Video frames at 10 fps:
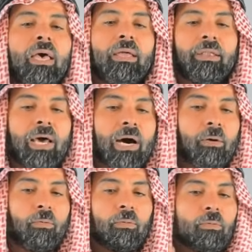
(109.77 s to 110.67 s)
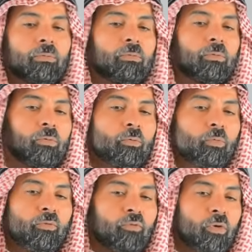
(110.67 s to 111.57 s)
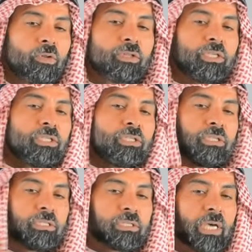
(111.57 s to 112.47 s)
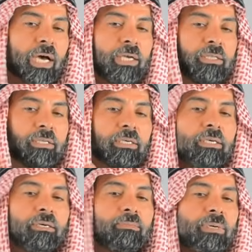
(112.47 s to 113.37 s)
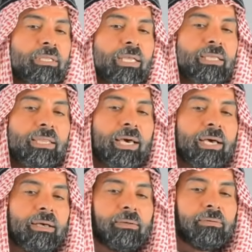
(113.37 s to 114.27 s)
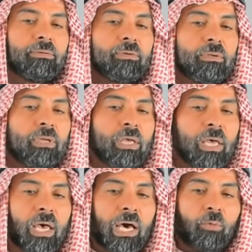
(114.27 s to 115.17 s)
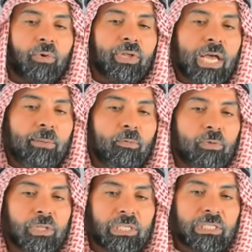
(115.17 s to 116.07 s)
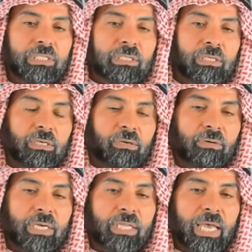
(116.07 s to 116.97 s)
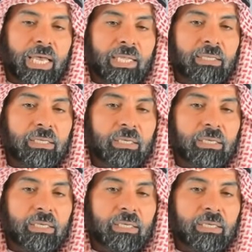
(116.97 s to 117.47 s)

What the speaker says: Now, we fold this side, but like that, and we grab it with this right hand,